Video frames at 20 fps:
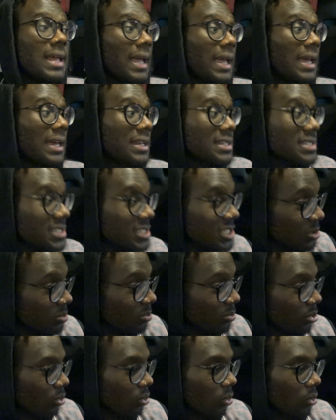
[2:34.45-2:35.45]
And it's
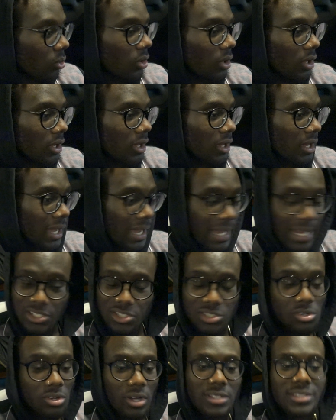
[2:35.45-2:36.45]
simple. I
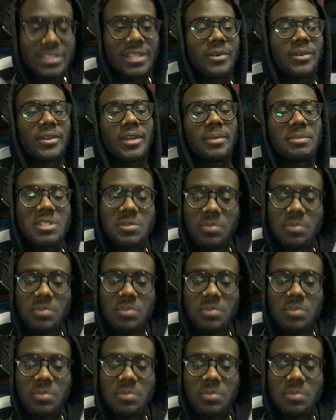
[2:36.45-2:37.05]
just gotta tell them it's